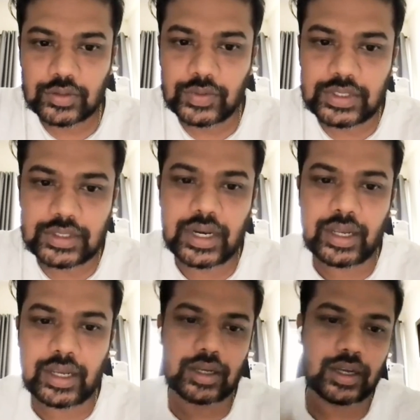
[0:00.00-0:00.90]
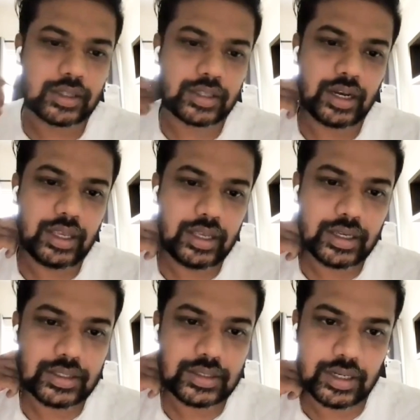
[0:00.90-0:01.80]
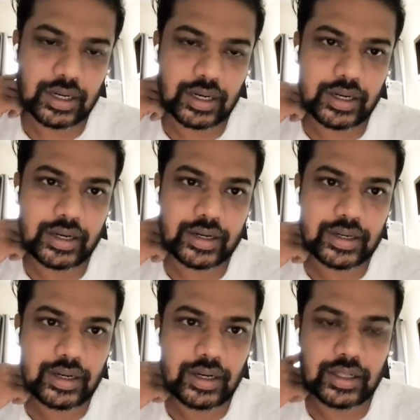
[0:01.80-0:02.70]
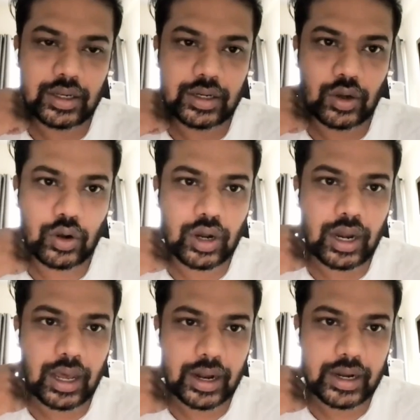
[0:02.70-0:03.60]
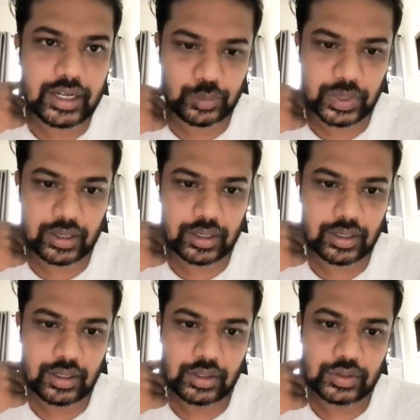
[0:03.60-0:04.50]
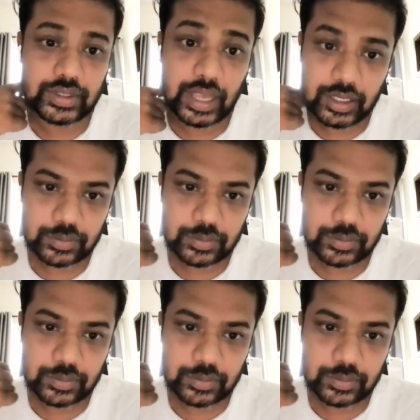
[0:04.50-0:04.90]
So which is like 3 years deduction in the total R&D spent. So that is